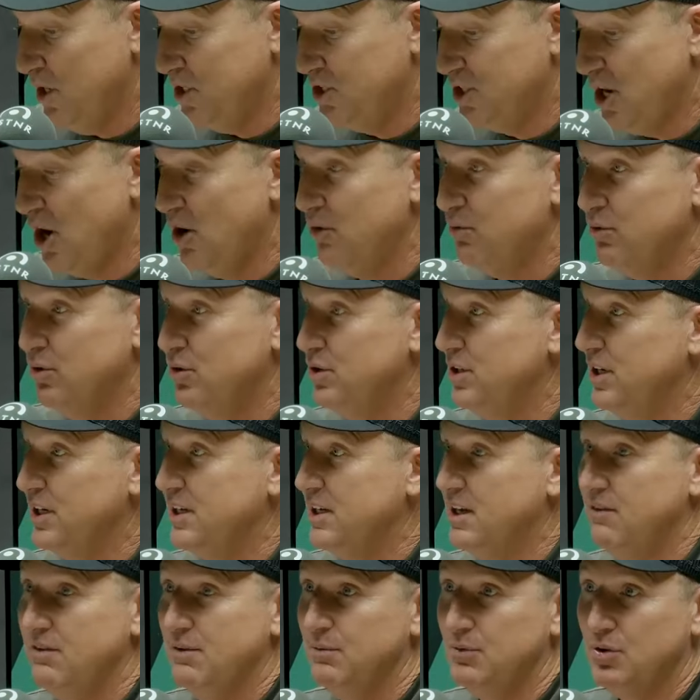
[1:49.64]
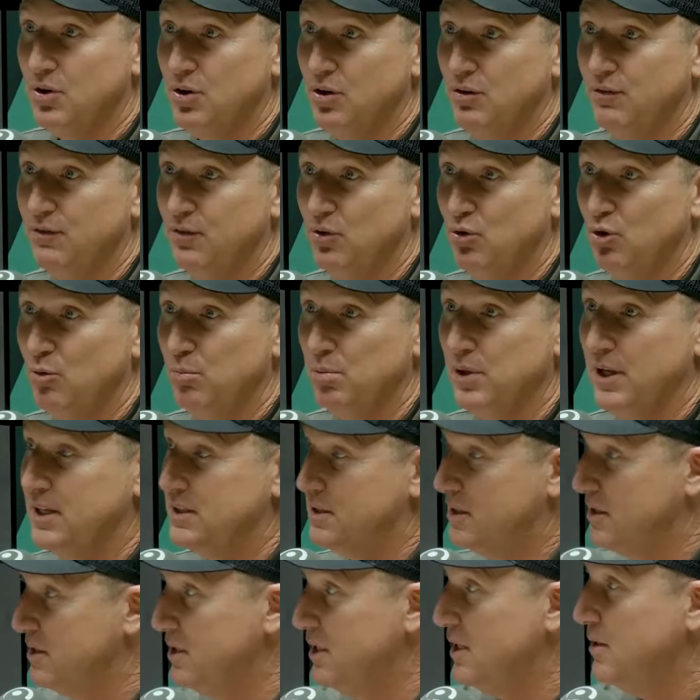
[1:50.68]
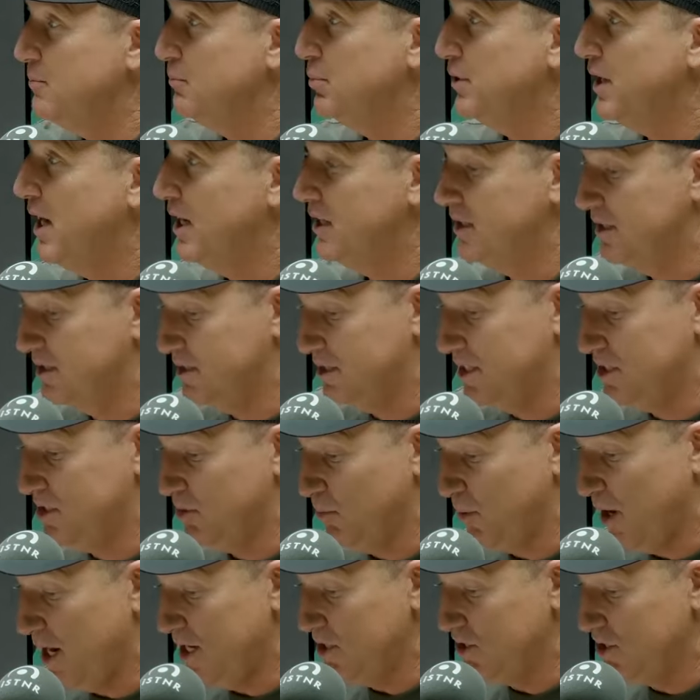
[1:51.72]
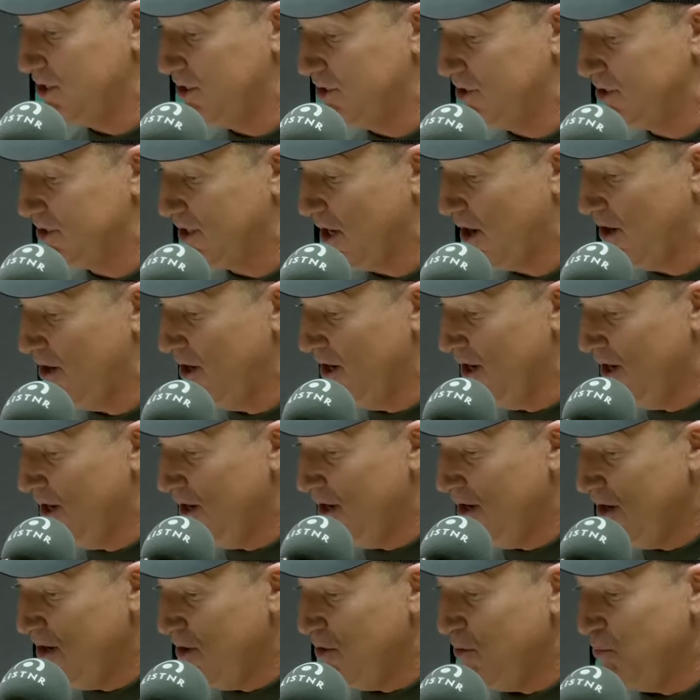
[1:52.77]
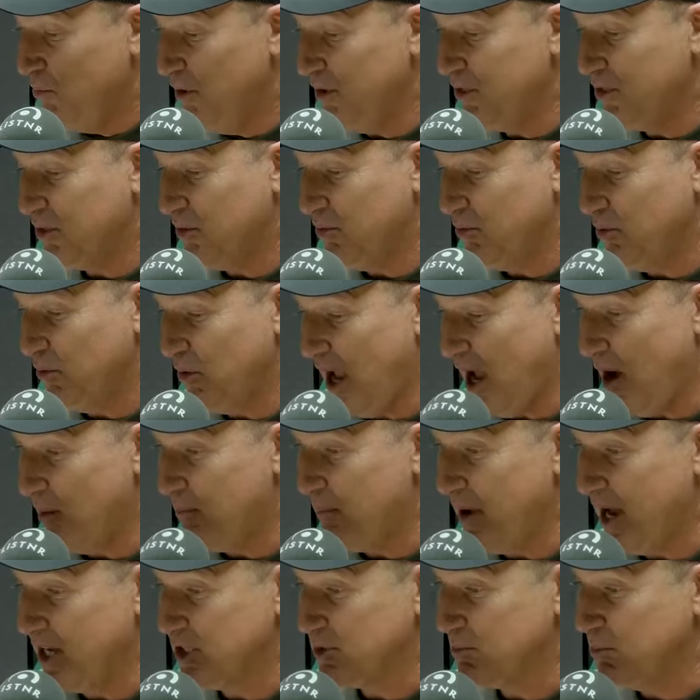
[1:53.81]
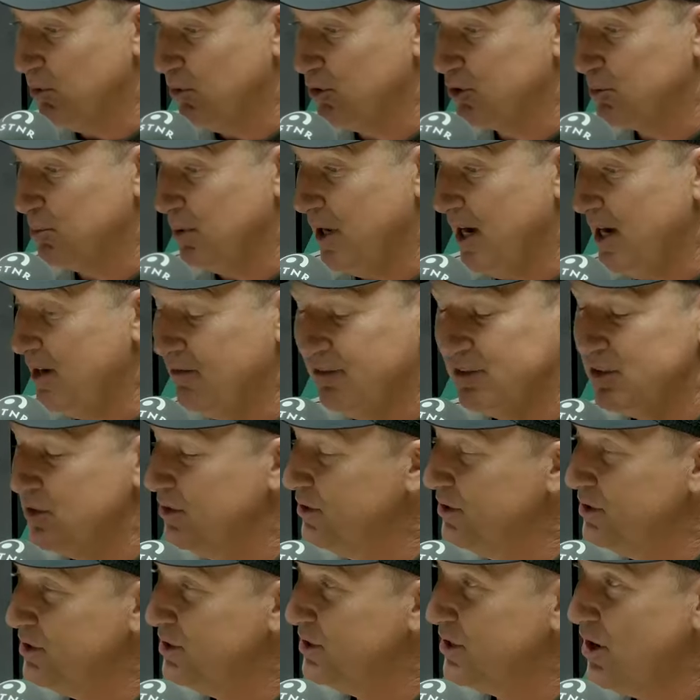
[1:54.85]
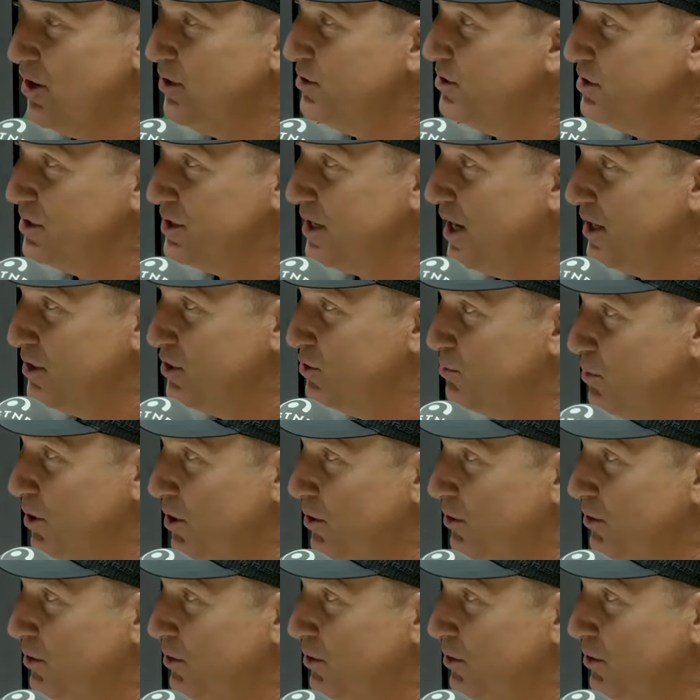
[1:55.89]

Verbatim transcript: Where Joe Root, you can give him 3 or 4 plans because he can play to the situation. So with how Bazball's playing, Stokes has done it as